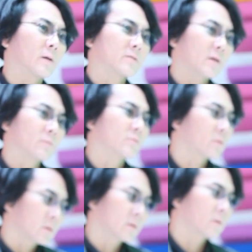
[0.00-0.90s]
same
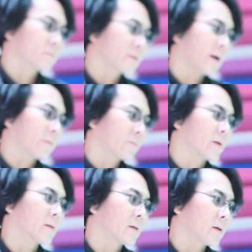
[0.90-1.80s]
quality of life,
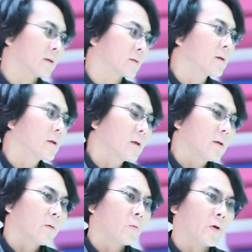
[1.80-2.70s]
and
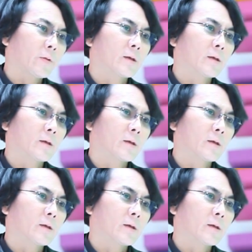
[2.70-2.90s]
we want